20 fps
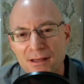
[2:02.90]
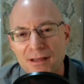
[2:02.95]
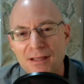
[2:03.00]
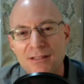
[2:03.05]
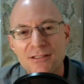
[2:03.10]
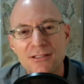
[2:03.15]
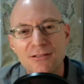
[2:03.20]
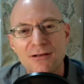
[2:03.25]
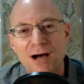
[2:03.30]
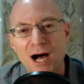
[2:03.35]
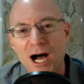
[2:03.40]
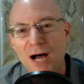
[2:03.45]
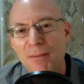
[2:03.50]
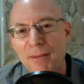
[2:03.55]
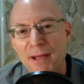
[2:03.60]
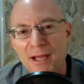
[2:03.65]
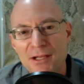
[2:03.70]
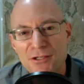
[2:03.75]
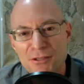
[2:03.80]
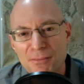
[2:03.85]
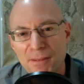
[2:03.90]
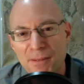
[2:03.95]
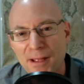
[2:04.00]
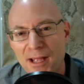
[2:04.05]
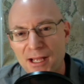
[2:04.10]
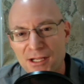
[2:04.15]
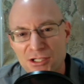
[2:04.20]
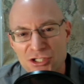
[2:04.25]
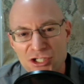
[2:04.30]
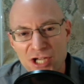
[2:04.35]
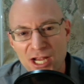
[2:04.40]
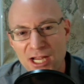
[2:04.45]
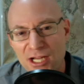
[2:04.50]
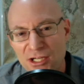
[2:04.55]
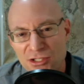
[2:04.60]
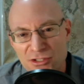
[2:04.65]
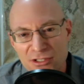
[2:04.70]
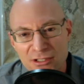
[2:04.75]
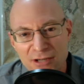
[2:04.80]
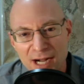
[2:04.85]
until Abe and Japan
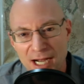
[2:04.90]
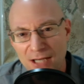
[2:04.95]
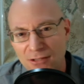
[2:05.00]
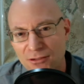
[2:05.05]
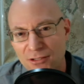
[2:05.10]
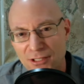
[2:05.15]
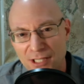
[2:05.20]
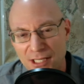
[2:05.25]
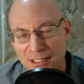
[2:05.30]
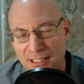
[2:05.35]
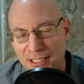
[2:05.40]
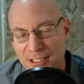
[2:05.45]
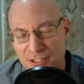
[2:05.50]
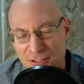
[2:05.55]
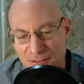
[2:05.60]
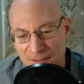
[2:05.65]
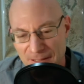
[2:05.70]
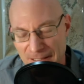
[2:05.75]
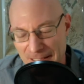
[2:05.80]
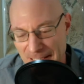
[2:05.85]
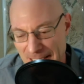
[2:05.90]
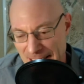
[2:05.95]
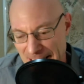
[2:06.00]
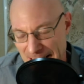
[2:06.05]
change their outlook on history.